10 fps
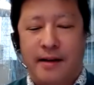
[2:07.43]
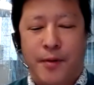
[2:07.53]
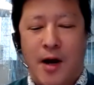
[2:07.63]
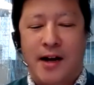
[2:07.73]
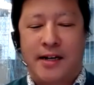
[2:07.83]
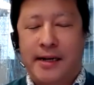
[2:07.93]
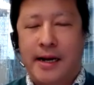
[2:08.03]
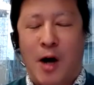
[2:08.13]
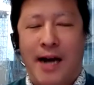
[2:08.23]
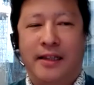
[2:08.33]
behind
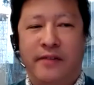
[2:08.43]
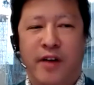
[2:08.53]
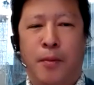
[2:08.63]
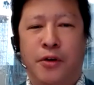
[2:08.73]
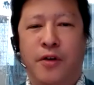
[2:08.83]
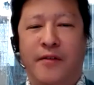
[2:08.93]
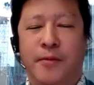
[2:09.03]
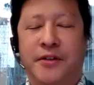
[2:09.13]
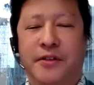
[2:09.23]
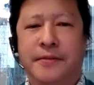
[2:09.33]
Leaf helping you drive the
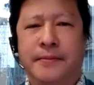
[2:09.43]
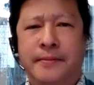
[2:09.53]
business?